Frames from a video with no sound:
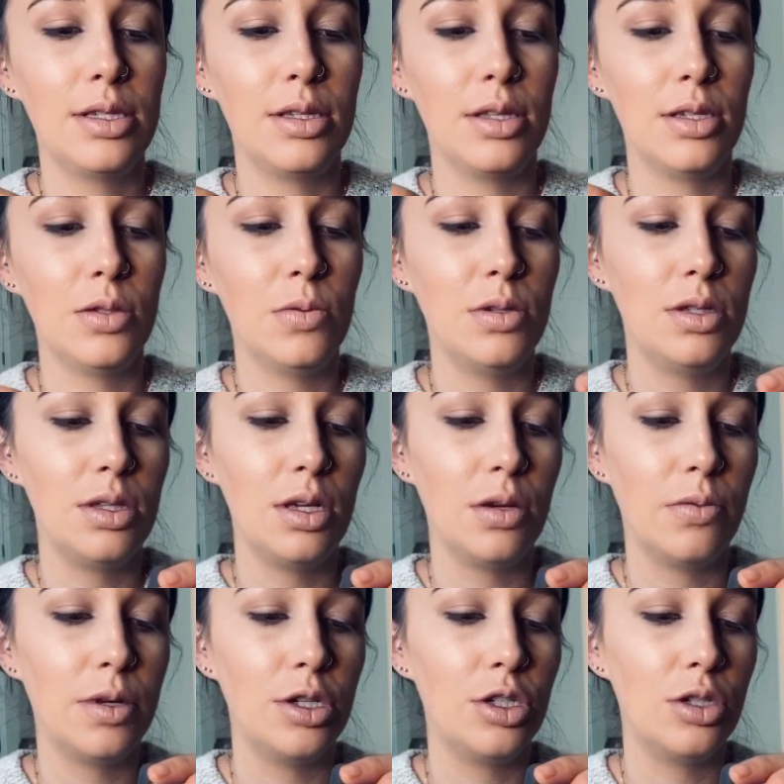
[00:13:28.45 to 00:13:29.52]
This one's the
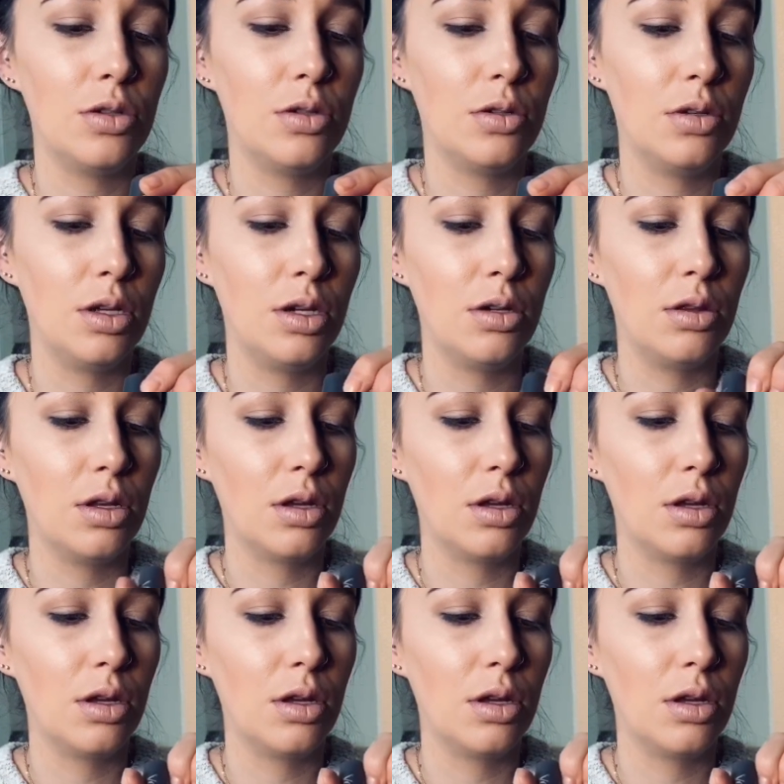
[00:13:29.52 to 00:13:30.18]
original in the